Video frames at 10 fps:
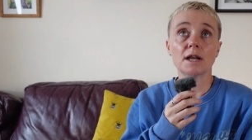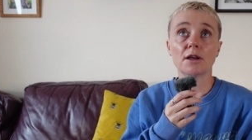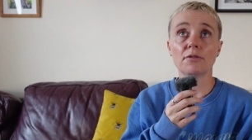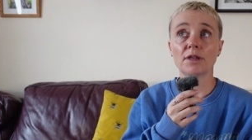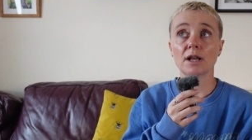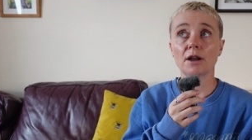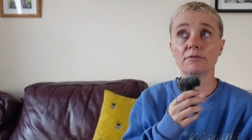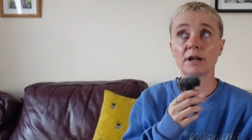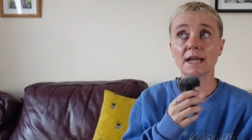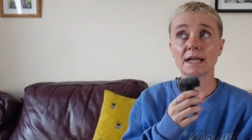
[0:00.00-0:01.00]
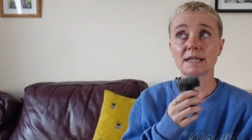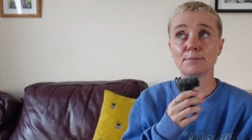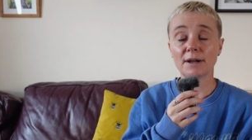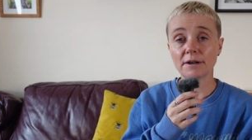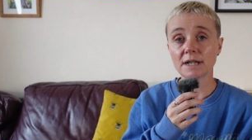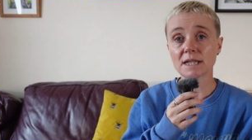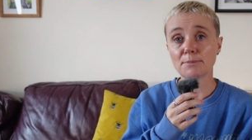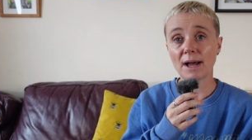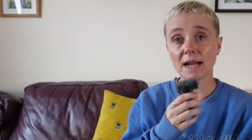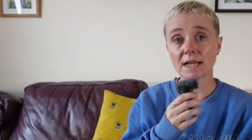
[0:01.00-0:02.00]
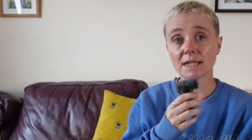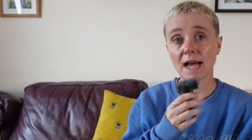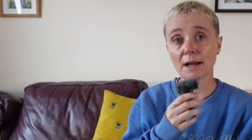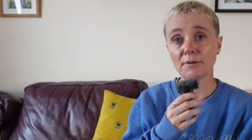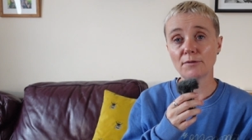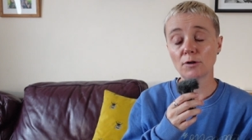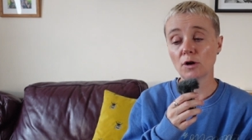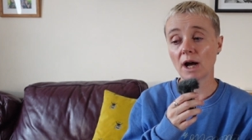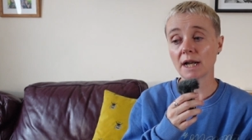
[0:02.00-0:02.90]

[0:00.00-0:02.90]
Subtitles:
I don't think I'd really experienced a panic attack before